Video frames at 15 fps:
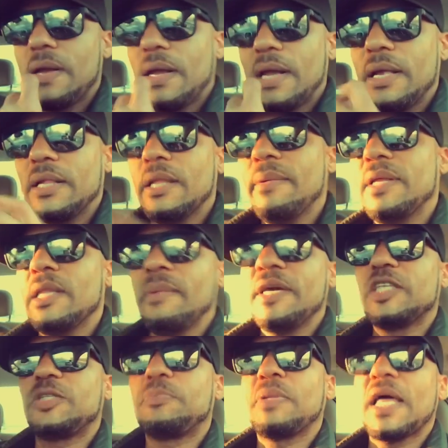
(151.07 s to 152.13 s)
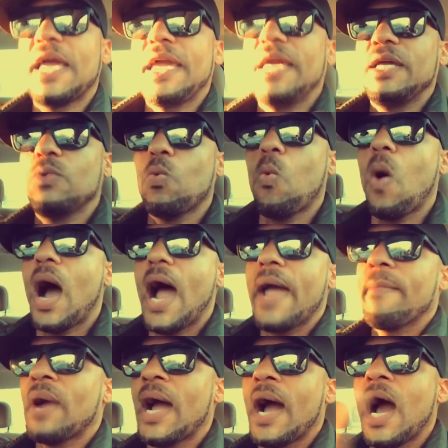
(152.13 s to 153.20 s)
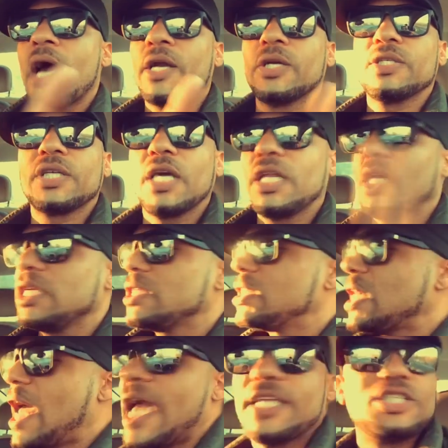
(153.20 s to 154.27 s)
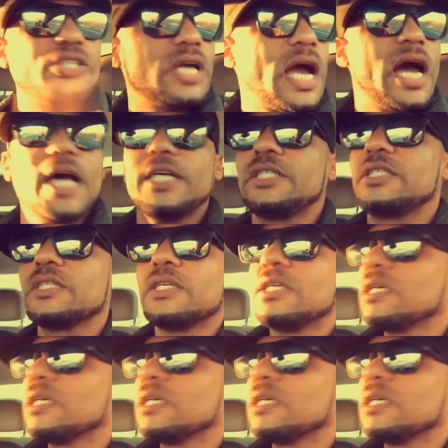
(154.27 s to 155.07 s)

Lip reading: And let me explain why my honor is getting snatched, you guys.